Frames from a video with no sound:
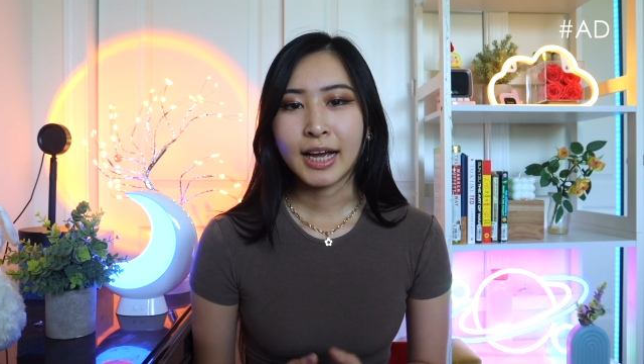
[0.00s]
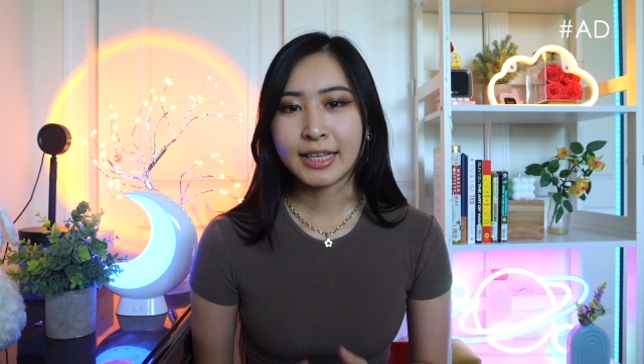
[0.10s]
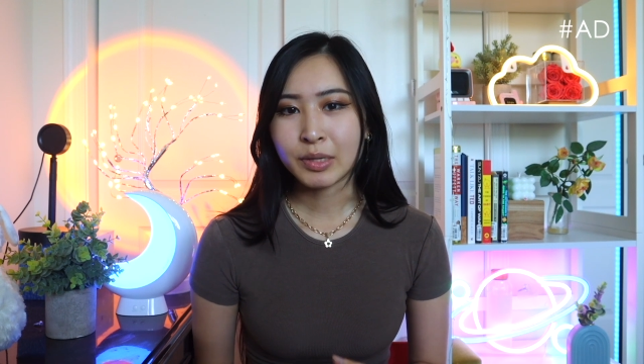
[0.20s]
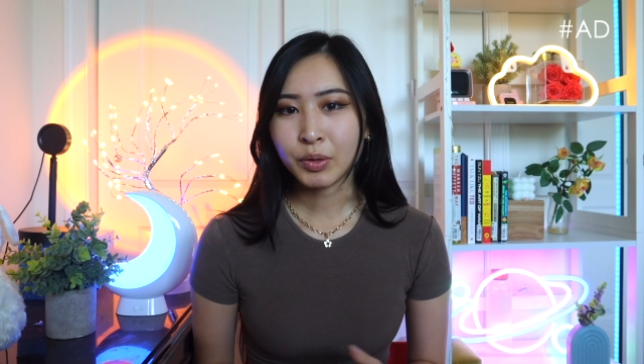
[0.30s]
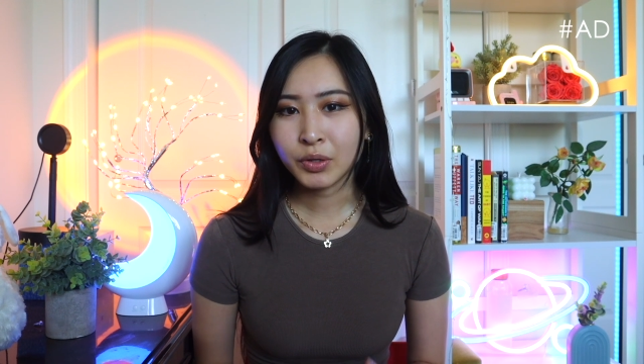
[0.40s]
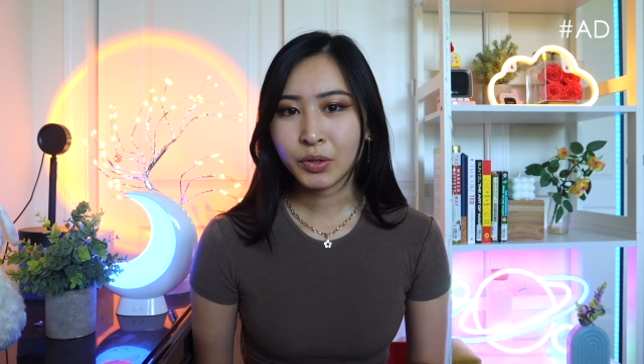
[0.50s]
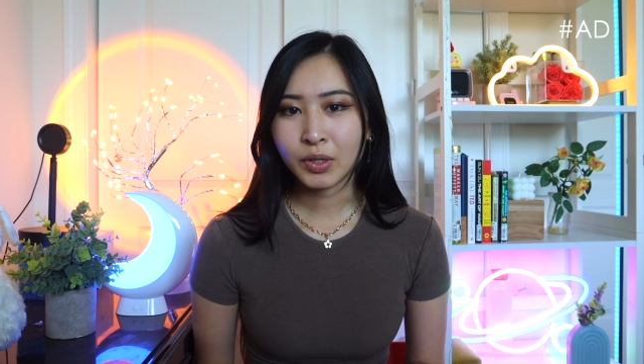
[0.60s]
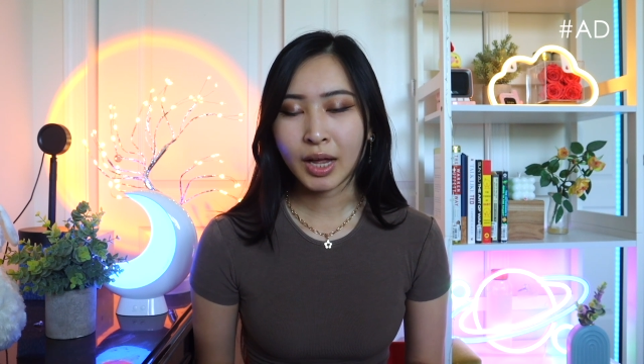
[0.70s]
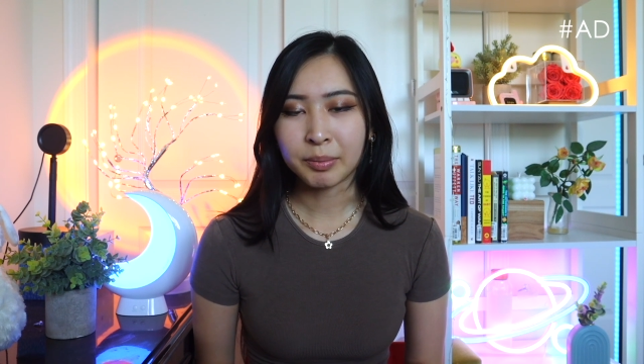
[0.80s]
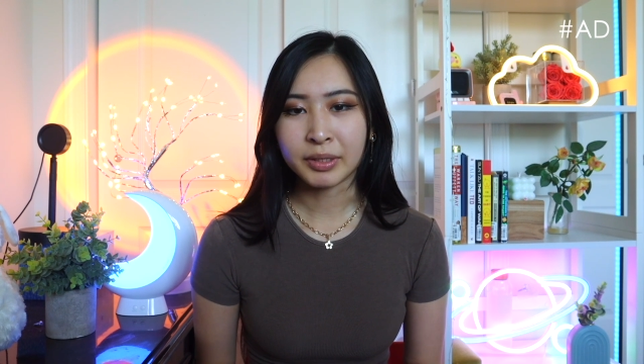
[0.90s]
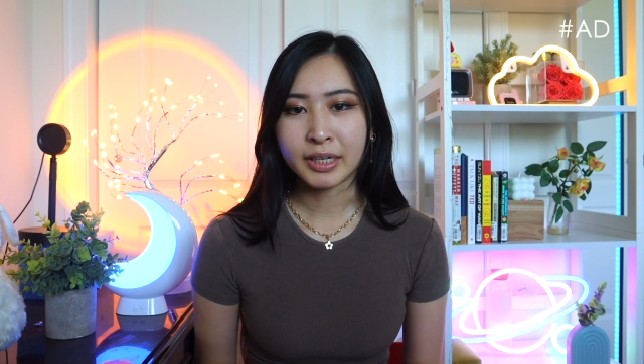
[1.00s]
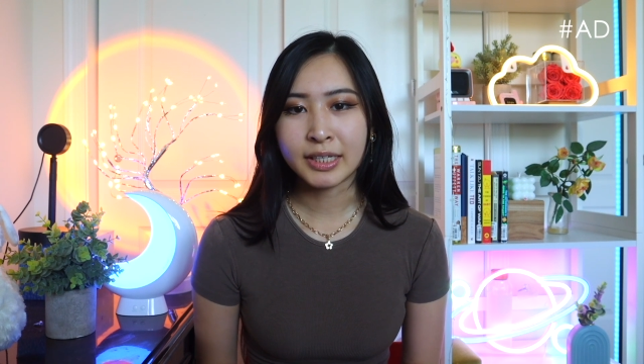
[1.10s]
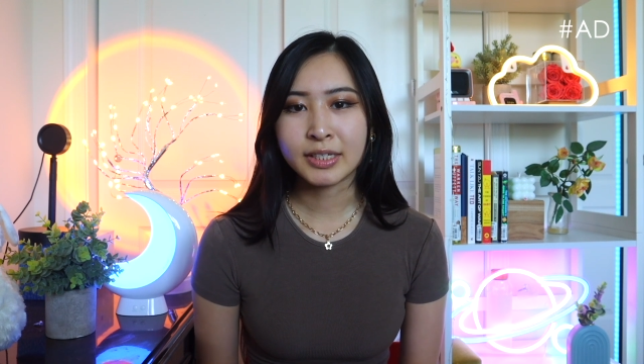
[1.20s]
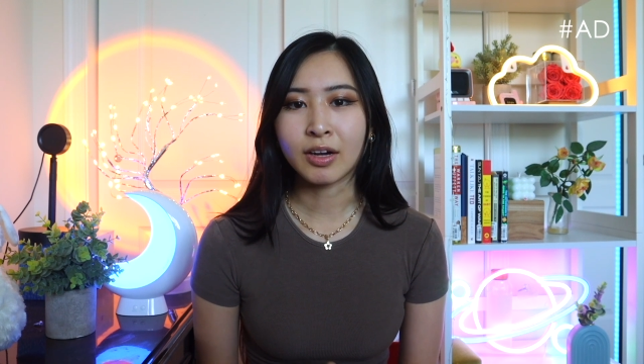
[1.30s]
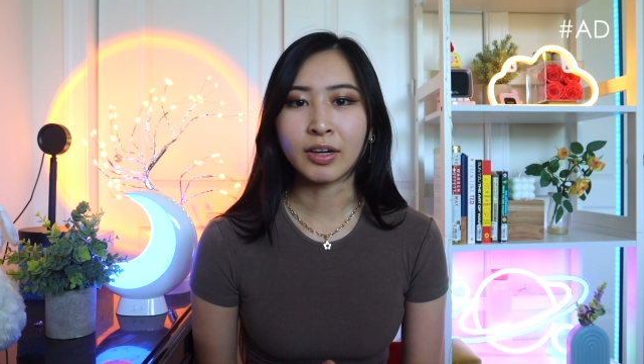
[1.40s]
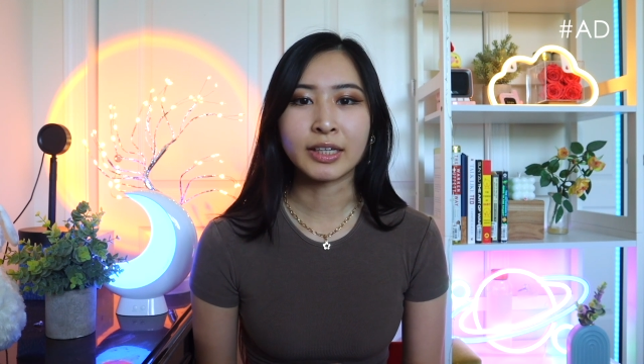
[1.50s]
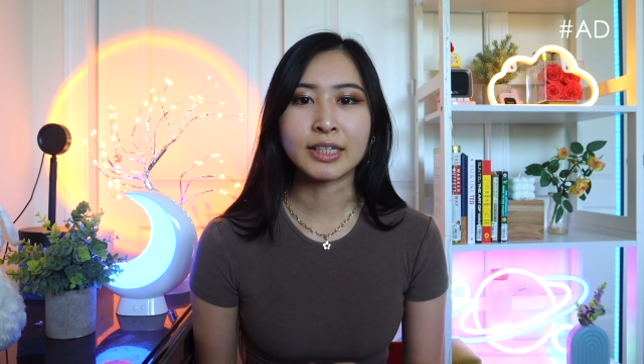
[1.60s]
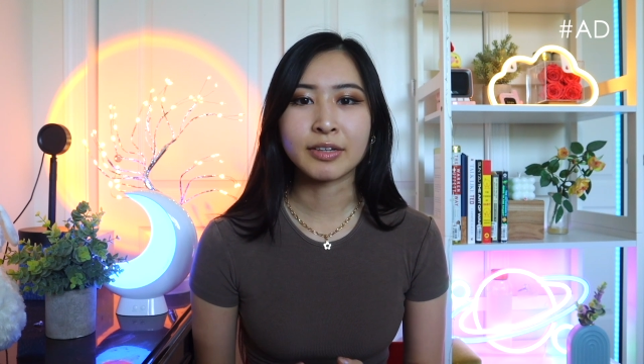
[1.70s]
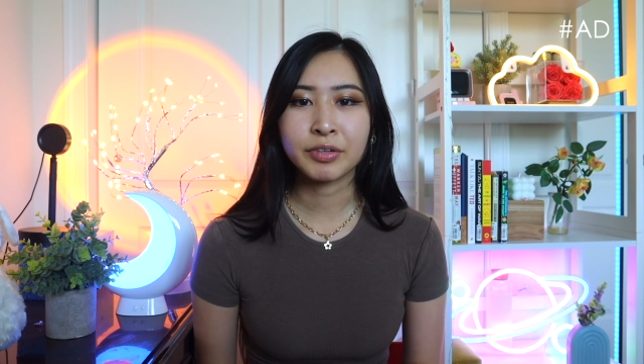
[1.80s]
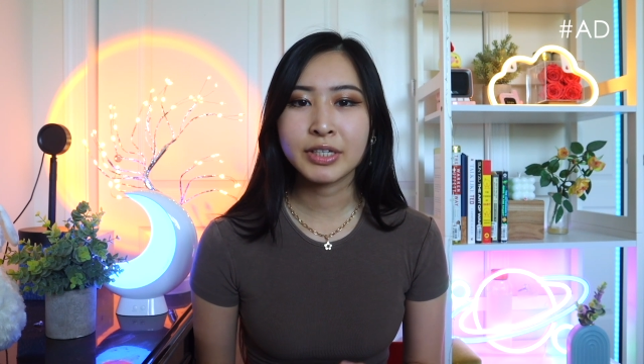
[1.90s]
As someone who collaborates on
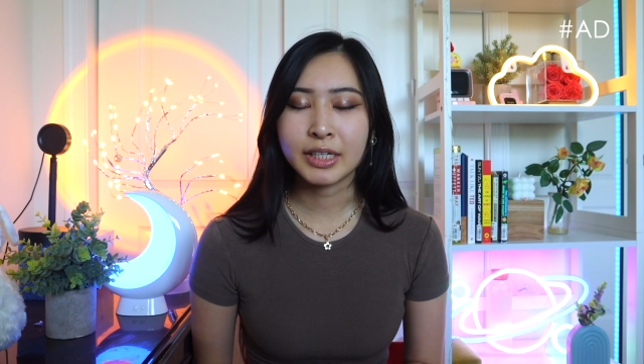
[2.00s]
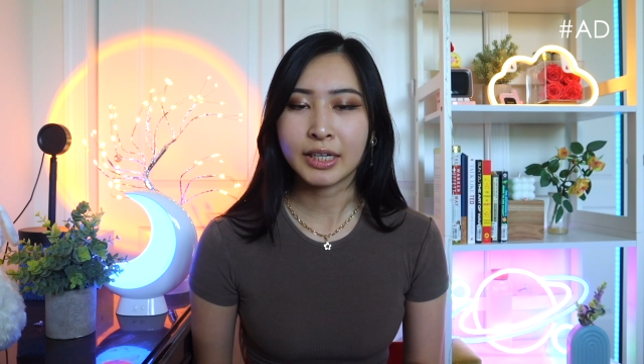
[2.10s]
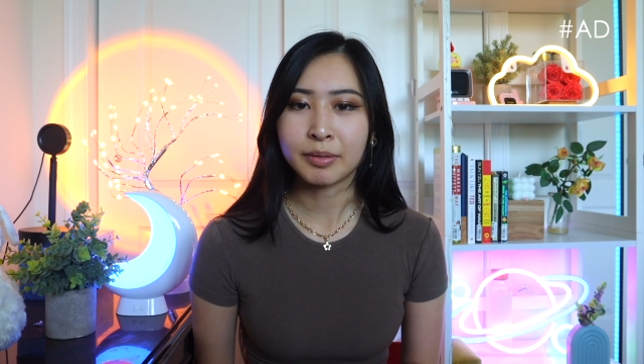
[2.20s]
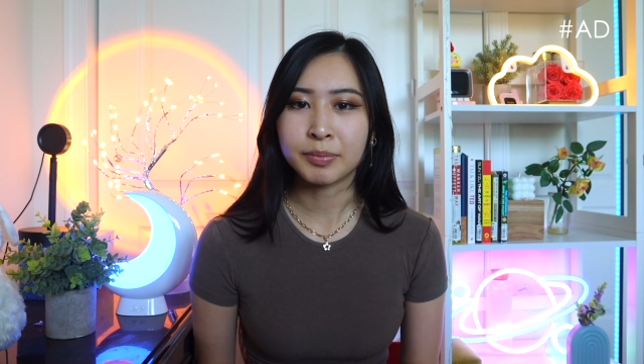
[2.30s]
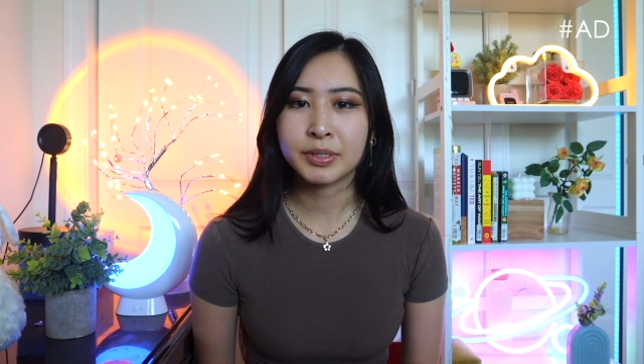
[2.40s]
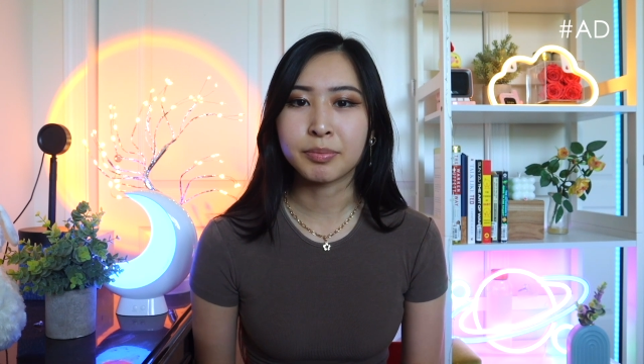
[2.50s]
different teams,